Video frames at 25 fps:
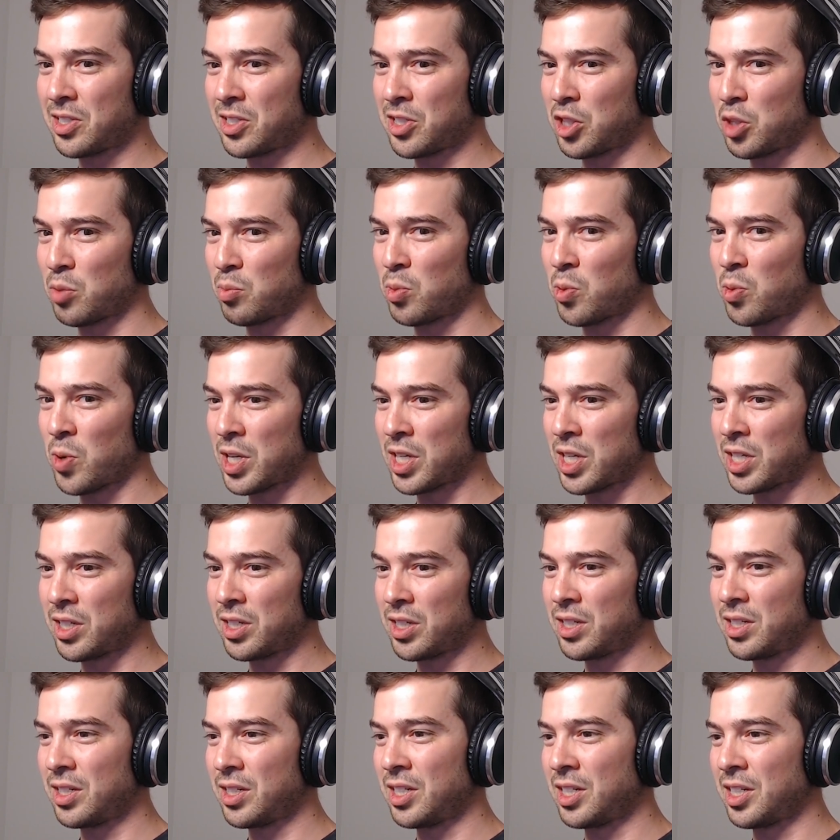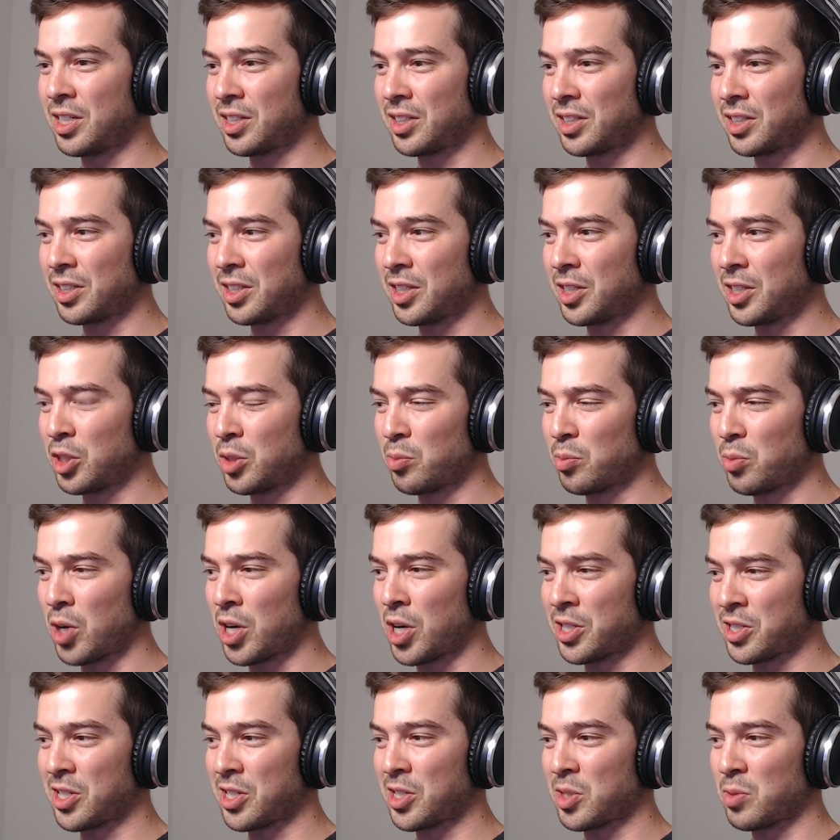to the point in in the
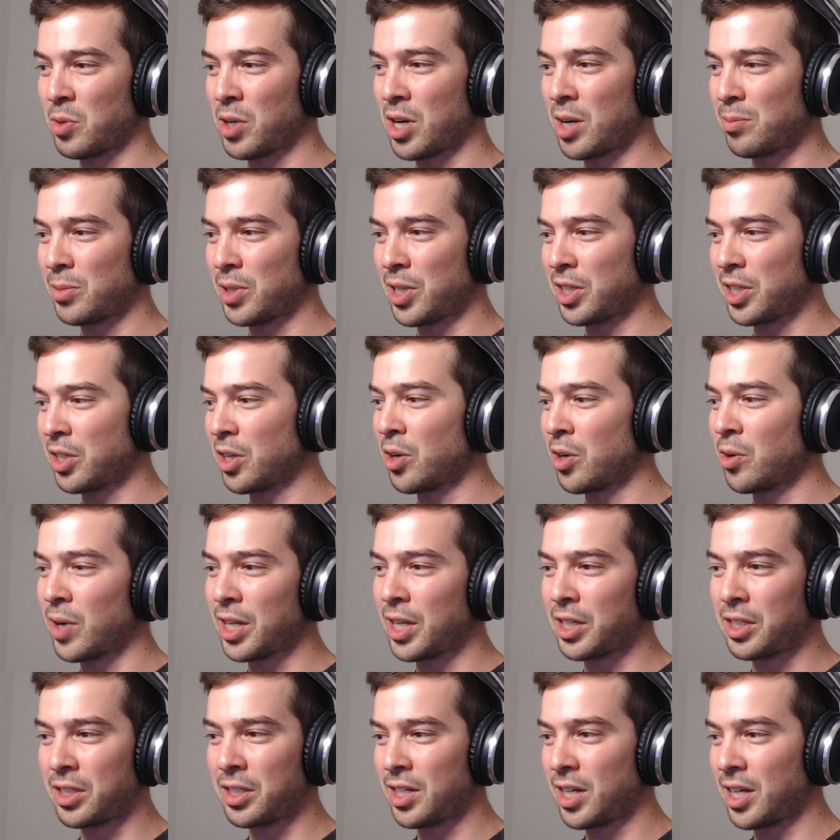process where I'm like, oh, I,